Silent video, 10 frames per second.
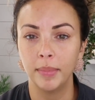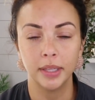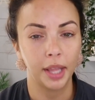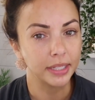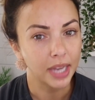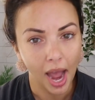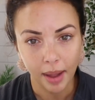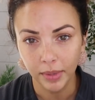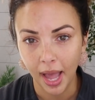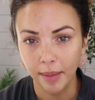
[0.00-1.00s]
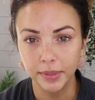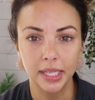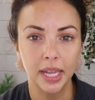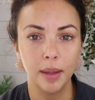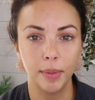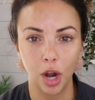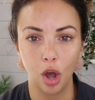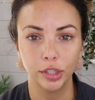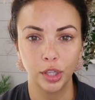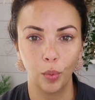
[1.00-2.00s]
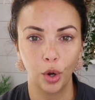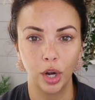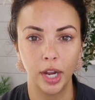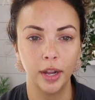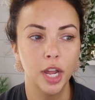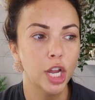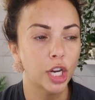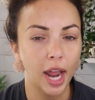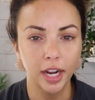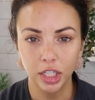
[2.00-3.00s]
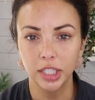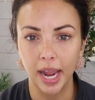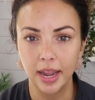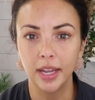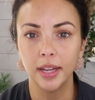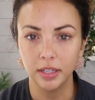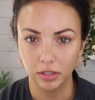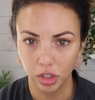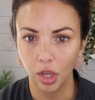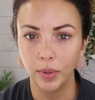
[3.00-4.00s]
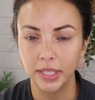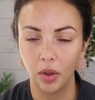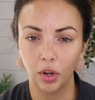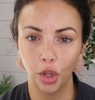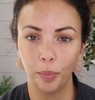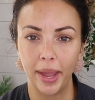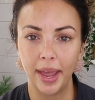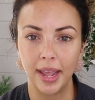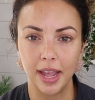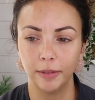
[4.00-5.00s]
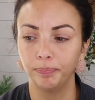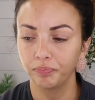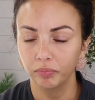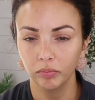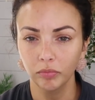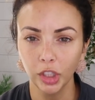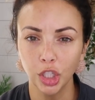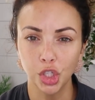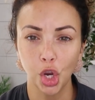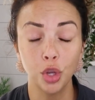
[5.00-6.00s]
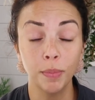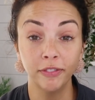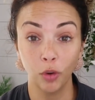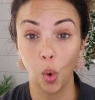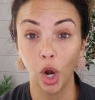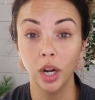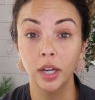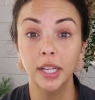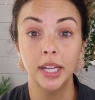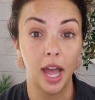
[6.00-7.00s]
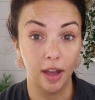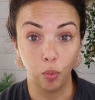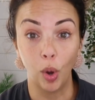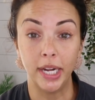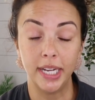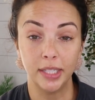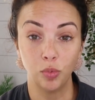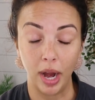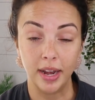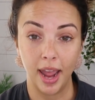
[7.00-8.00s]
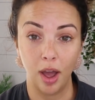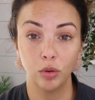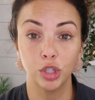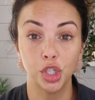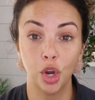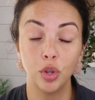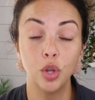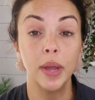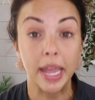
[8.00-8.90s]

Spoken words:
like time-lapsing, but also we're gonna kind of take it and slow it down a little bit and show you before of what it is right now, show you